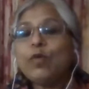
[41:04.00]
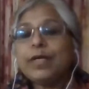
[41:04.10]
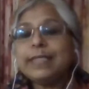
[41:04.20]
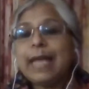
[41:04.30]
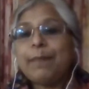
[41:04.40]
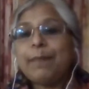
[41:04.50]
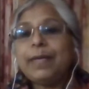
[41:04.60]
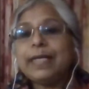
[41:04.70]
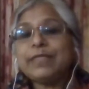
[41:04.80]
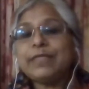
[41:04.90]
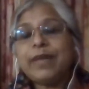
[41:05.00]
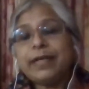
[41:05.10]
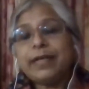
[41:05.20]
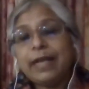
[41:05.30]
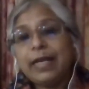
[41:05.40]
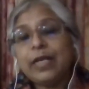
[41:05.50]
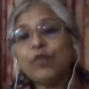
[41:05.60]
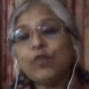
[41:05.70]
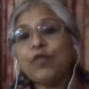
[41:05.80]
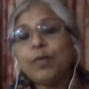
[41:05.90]
what is happening is we are telling
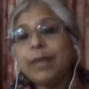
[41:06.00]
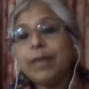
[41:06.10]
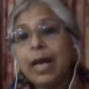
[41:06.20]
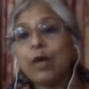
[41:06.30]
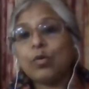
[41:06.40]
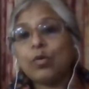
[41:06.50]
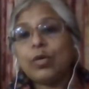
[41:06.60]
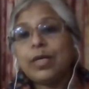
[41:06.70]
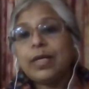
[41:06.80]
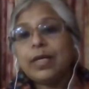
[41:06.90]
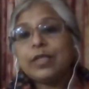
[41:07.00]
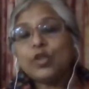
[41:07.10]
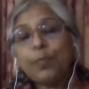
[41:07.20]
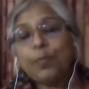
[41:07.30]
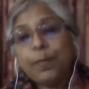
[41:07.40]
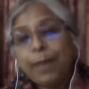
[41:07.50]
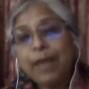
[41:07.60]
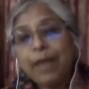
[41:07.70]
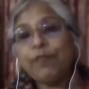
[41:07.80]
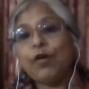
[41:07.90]
you from now. So
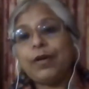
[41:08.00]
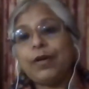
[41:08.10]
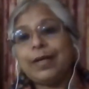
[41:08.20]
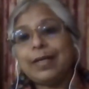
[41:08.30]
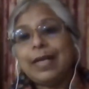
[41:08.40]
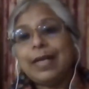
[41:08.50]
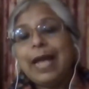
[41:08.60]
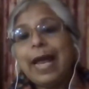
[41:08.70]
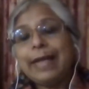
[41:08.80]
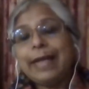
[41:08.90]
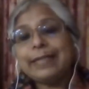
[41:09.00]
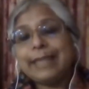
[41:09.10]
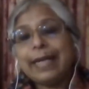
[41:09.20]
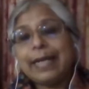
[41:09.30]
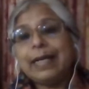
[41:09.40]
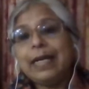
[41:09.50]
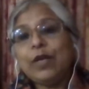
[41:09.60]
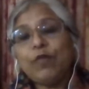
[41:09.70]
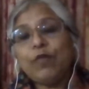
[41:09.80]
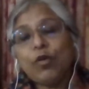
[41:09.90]
prepare for it. And
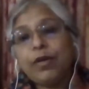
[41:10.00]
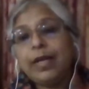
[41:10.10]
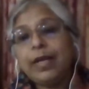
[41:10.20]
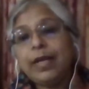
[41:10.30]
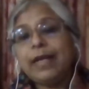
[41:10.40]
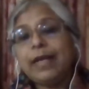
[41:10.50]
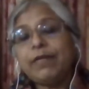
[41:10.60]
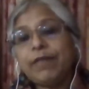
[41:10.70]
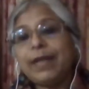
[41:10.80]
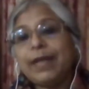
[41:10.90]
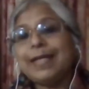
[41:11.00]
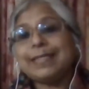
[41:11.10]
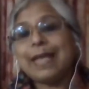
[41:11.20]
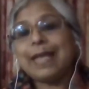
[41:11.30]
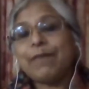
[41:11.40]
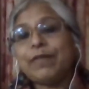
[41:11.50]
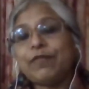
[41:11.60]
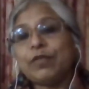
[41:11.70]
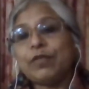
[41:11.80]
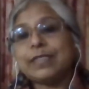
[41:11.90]
secondly, you've already given one exam
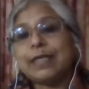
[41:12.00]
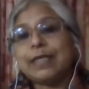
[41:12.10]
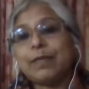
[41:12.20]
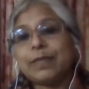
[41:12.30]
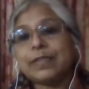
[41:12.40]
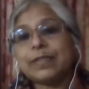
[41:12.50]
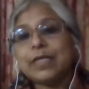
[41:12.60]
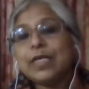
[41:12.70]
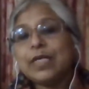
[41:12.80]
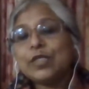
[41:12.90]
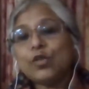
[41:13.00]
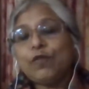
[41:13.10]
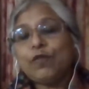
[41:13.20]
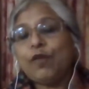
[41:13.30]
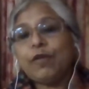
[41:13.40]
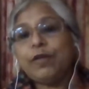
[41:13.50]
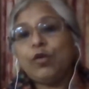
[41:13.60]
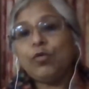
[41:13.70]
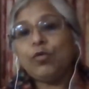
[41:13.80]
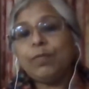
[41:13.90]
with full syllabus. So for
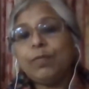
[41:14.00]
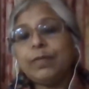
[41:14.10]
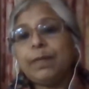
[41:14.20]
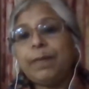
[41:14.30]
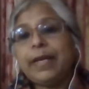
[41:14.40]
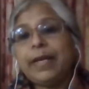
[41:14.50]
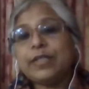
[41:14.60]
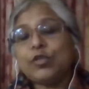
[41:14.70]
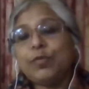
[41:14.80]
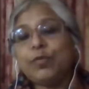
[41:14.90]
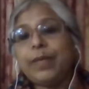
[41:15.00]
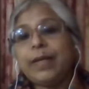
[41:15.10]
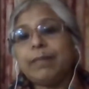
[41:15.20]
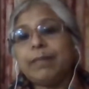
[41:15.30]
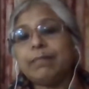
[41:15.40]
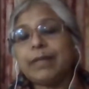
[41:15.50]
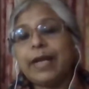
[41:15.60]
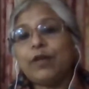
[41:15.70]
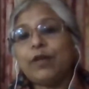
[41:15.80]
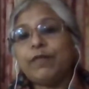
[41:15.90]
you, the PA should be
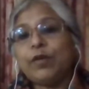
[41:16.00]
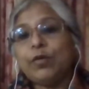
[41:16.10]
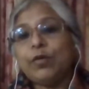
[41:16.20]
kind of,